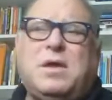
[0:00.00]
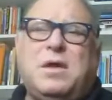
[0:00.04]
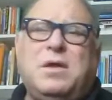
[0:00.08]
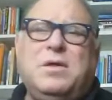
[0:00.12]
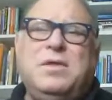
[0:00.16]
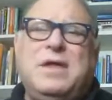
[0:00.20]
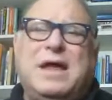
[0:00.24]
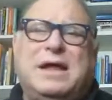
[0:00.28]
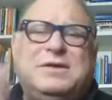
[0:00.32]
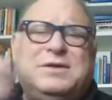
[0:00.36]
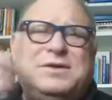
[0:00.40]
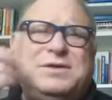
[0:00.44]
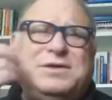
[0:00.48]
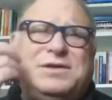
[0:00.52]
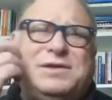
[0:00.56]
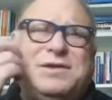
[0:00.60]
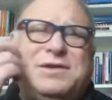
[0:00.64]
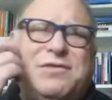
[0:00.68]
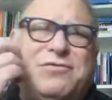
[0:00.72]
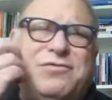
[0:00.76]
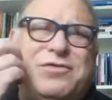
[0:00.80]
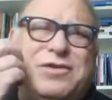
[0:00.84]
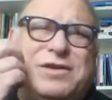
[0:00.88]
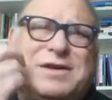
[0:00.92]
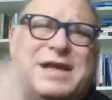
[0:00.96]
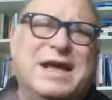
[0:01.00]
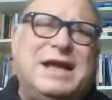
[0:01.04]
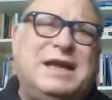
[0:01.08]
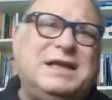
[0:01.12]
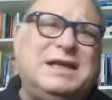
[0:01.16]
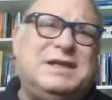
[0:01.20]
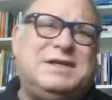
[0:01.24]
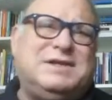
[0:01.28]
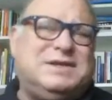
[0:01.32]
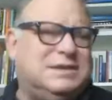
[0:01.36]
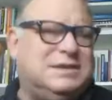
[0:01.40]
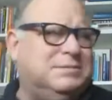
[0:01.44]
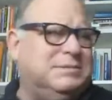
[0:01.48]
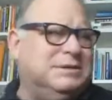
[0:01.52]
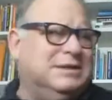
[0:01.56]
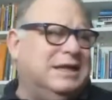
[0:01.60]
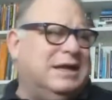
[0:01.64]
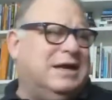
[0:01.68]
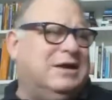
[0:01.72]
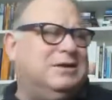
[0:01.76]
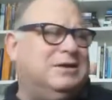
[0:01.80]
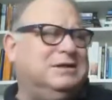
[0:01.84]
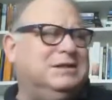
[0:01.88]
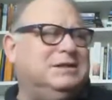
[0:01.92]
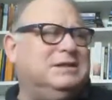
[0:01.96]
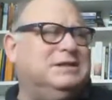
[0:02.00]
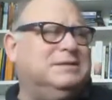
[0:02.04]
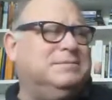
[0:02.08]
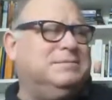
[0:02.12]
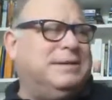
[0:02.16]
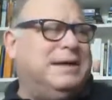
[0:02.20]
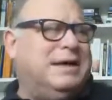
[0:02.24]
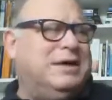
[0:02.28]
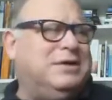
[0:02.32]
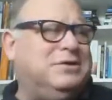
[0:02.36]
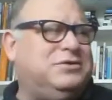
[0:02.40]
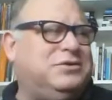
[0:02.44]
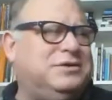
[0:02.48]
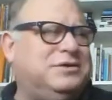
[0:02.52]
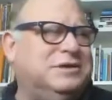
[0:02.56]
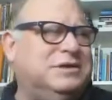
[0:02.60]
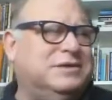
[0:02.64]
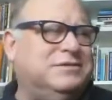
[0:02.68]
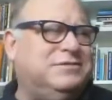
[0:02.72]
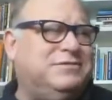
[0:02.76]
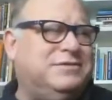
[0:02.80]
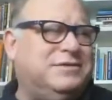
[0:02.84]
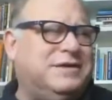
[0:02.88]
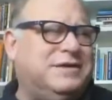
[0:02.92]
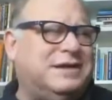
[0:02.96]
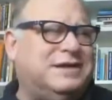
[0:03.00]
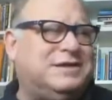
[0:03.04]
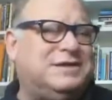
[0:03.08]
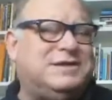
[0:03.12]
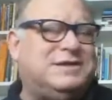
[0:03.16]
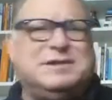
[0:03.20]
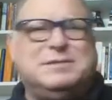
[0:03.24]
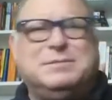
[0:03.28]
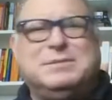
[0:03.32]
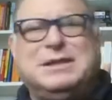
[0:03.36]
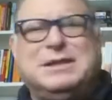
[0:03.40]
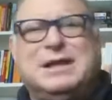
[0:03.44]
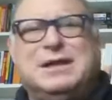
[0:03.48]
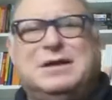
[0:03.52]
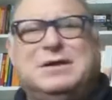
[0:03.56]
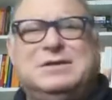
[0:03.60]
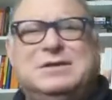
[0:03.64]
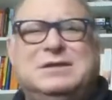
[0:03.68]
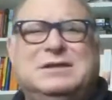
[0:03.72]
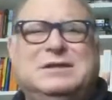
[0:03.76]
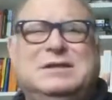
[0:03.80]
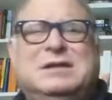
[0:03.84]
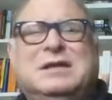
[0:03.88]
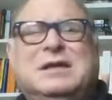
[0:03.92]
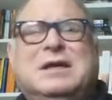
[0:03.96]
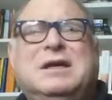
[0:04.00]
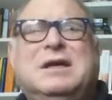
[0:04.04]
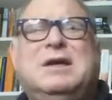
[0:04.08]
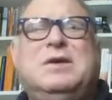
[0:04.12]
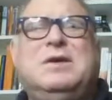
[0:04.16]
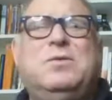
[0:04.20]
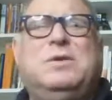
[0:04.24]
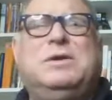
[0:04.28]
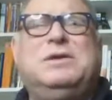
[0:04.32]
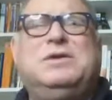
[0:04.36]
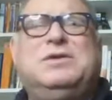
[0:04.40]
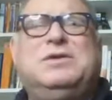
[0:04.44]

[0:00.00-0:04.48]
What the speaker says: Then there's phonetic similarity, the boundary of phonetic similarity, when